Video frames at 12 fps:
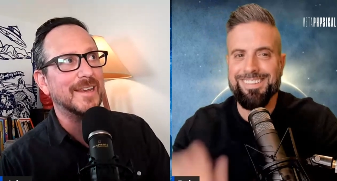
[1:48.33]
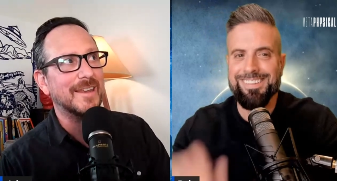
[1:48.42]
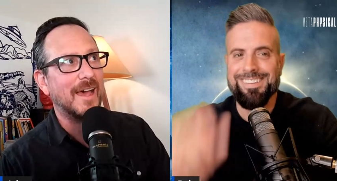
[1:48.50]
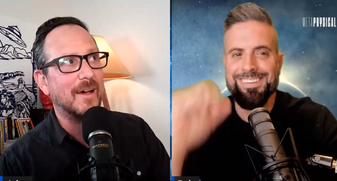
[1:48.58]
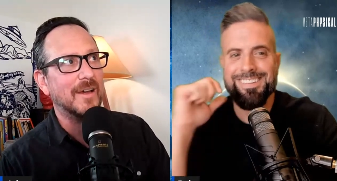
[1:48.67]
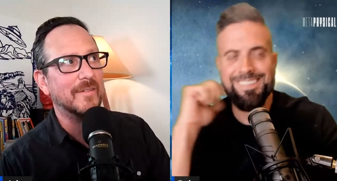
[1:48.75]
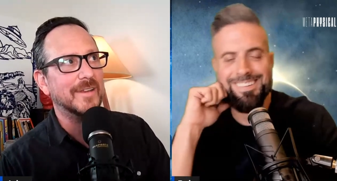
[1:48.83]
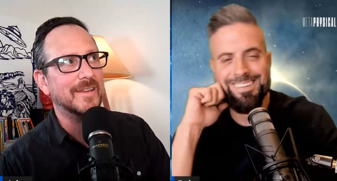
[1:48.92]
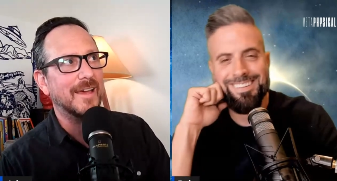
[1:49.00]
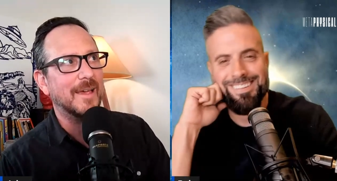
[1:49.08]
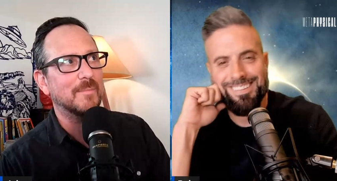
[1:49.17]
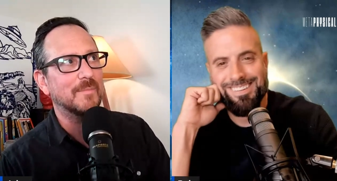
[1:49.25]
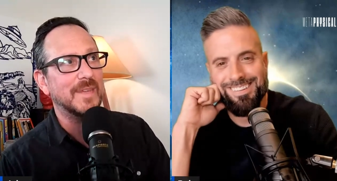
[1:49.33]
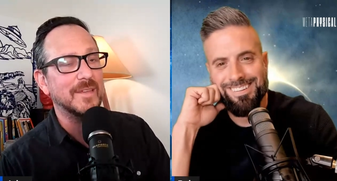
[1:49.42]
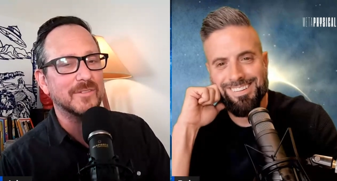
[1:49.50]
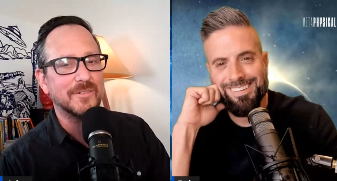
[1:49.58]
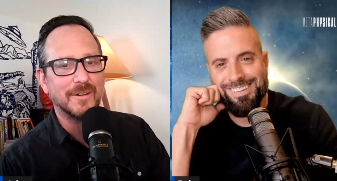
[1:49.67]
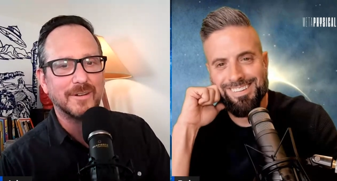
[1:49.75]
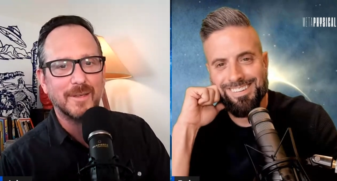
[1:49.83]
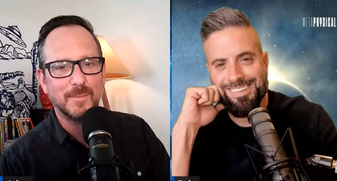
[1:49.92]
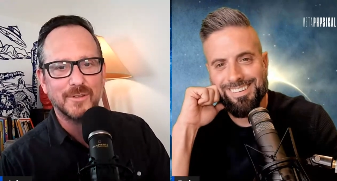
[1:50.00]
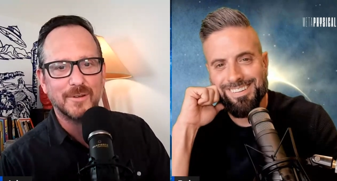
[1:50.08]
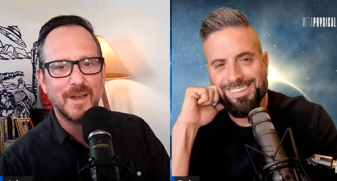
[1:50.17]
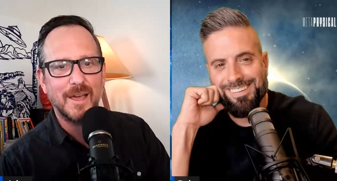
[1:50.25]
Speaker 1: out every time Easter
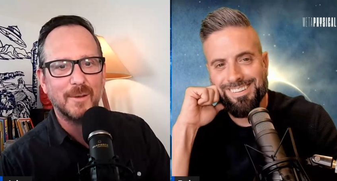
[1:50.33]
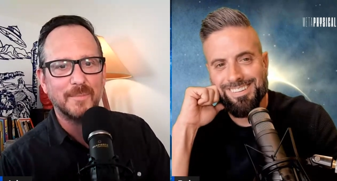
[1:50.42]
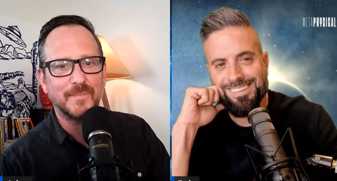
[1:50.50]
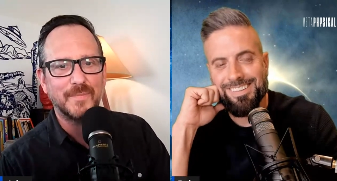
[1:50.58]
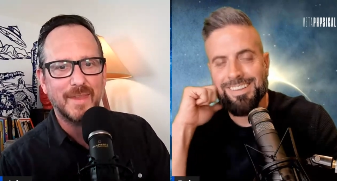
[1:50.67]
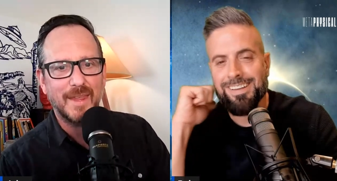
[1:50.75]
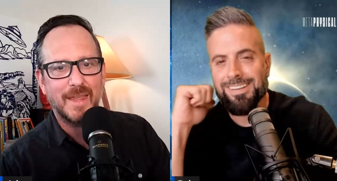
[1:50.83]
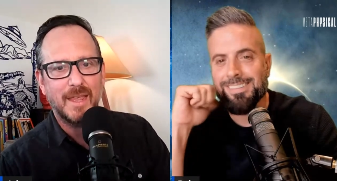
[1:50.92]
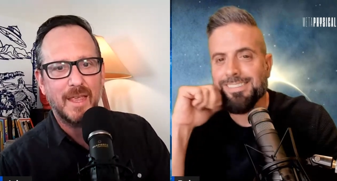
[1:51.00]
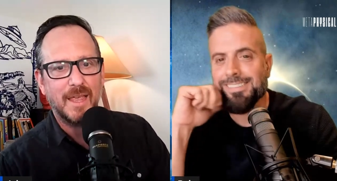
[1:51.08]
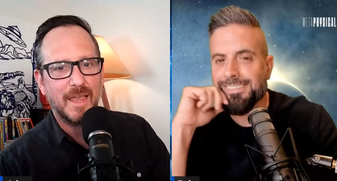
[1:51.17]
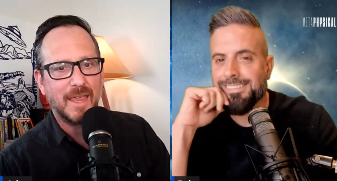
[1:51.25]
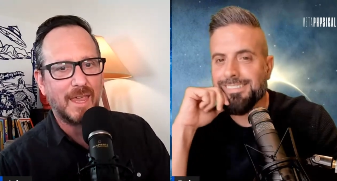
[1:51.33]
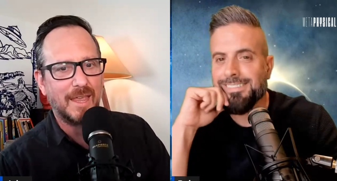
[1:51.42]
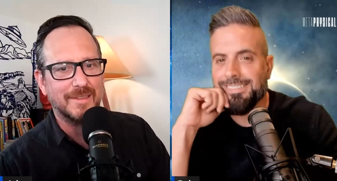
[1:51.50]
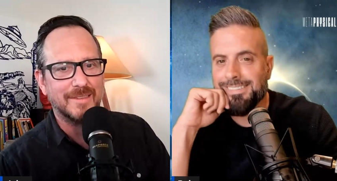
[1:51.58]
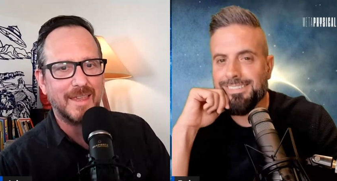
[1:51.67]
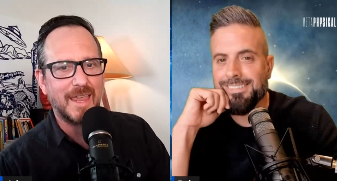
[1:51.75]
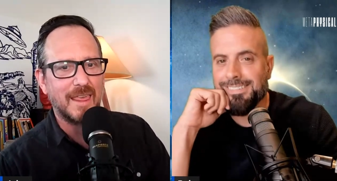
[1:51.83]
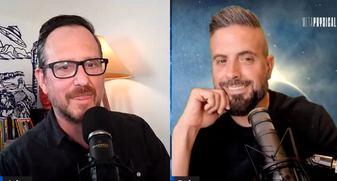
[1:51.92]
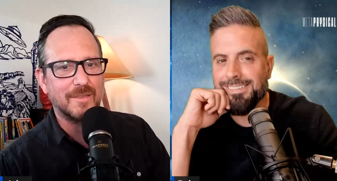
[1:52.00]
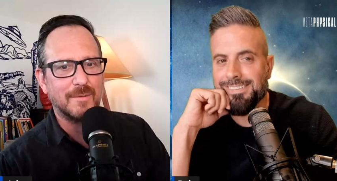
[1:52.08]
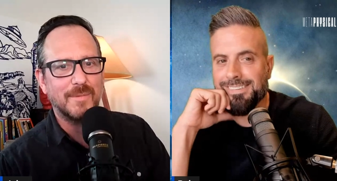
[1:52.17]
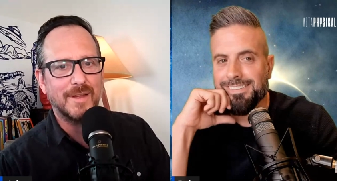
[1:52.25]
comes around. Yeah. Kids, the
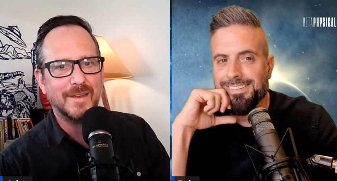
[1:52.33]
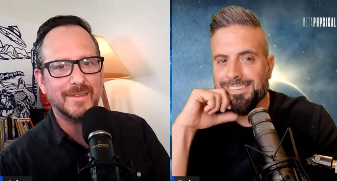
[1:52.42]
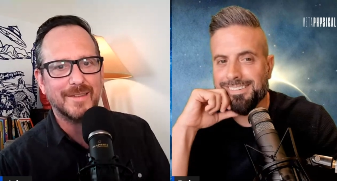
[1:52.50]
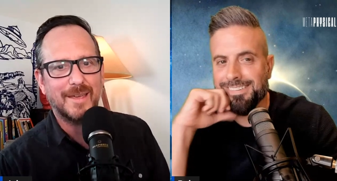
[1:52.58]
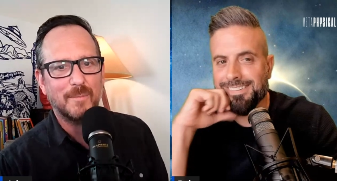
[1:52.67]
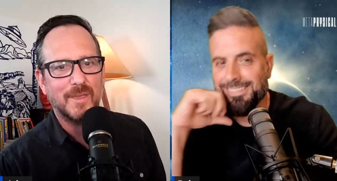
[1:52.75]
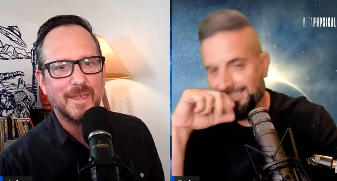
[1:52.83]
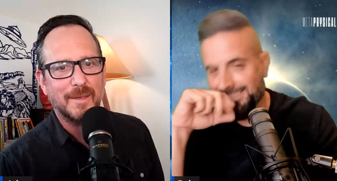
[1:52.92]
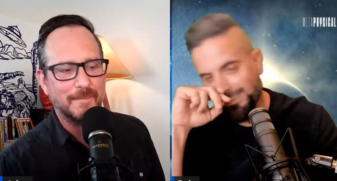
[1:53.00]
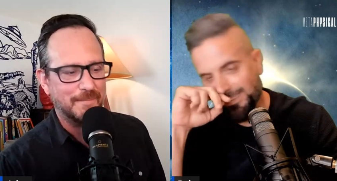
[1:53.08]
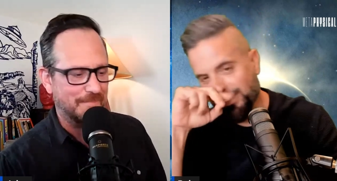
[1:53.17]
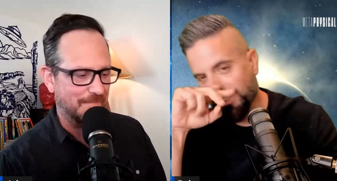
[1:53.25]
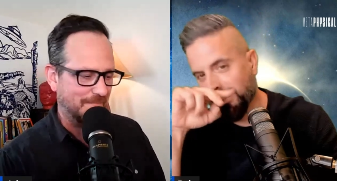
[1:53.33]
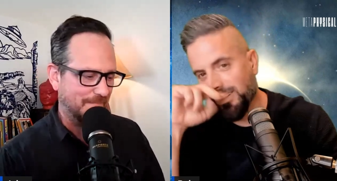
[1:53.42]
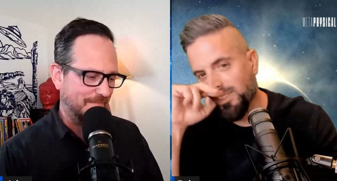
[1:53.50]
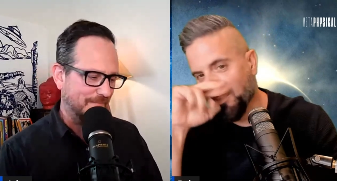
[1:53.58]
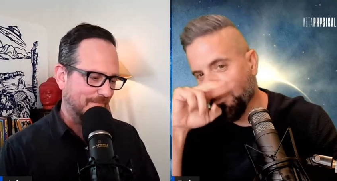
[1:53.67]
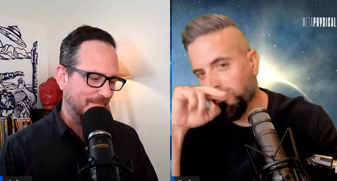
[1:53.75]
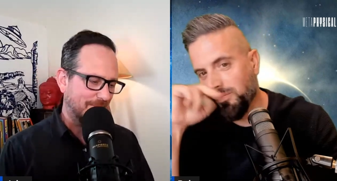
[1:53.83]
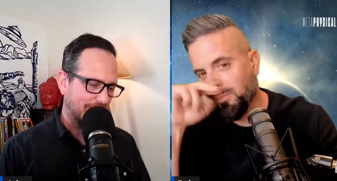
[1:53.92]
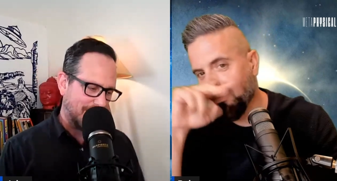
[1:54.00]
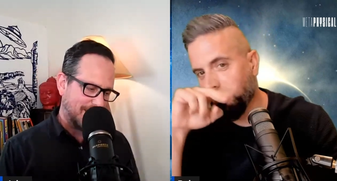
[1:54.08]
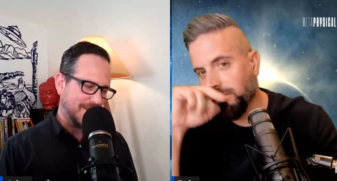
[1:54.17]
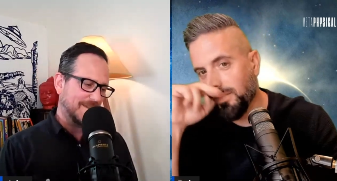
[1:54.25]
Ether bunny's coming.
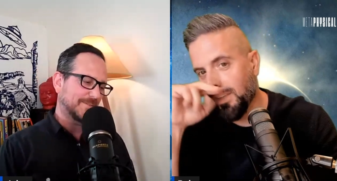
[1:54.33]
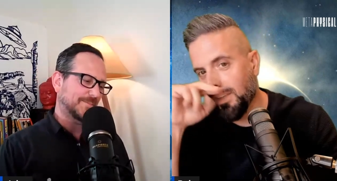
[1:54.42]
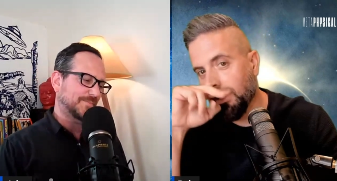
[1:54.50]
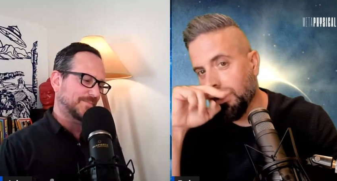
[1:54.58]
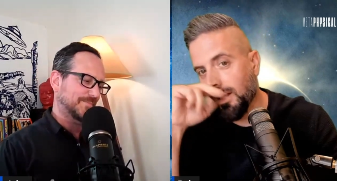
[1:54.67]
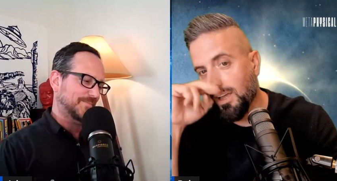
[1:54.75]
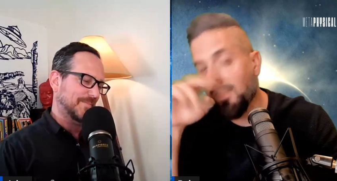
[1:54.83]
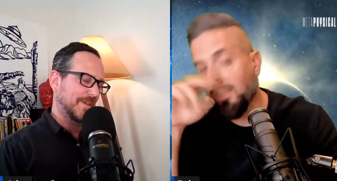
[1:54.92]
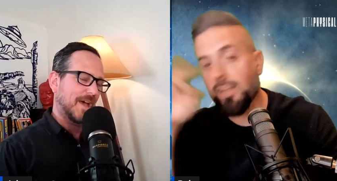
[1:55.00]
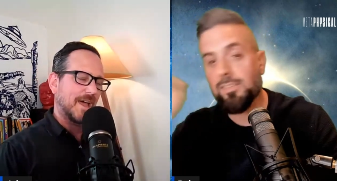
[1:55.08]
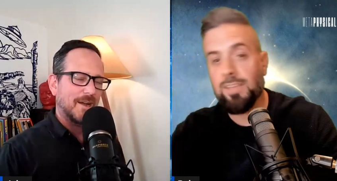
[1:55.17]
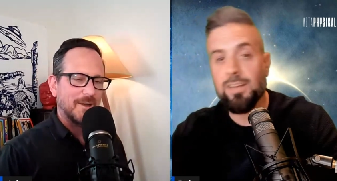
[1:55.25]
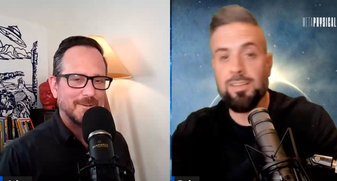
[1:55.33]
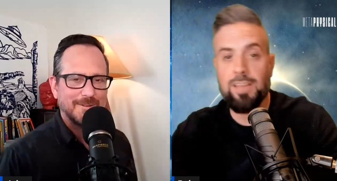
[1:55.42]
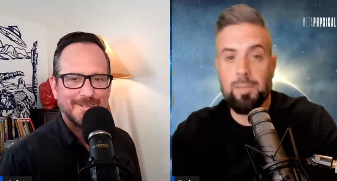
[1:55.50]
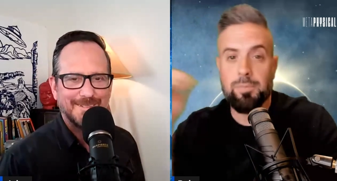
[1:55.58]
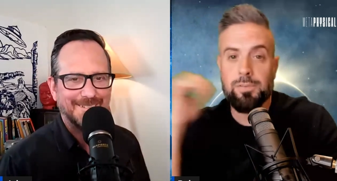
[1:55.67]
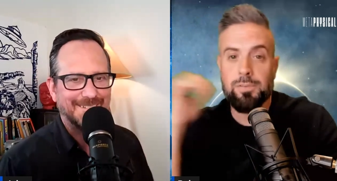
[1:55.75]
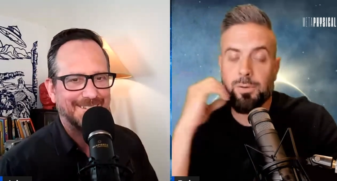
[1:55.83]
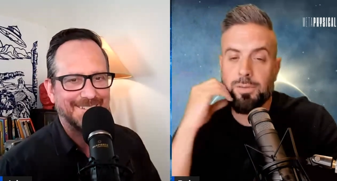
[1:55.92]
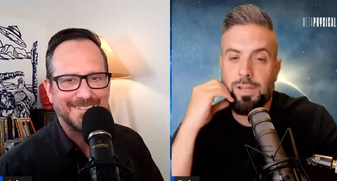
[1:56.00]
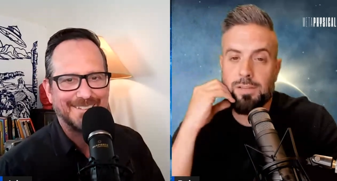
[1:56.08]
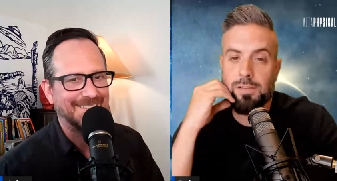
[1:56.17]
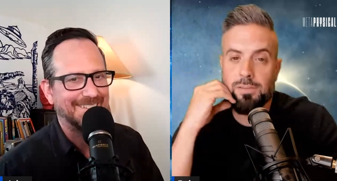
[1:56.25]
Speaker 2: And uh, and that's the end of the episode.
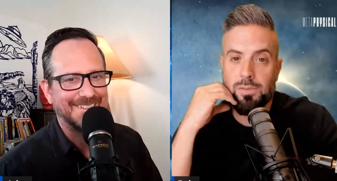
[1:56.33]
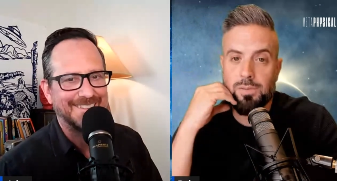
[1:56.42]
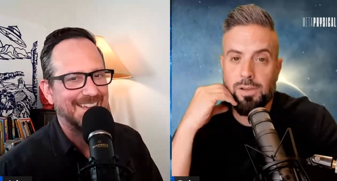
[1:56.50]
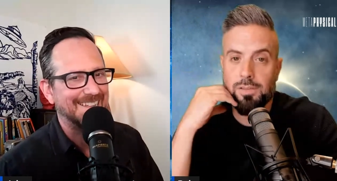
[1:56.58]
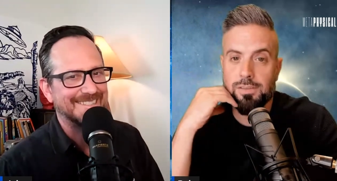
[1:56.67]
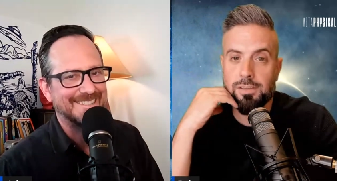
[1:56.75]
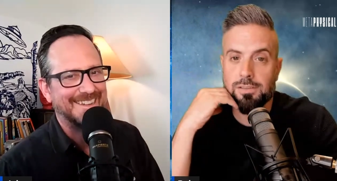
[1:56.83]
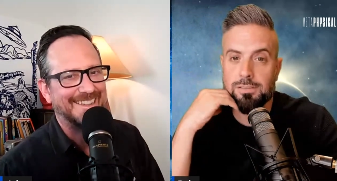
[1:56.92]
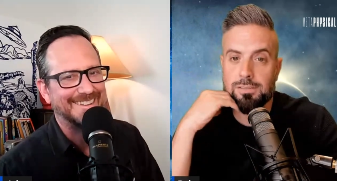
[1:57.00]
That's who Thoth that's is. It.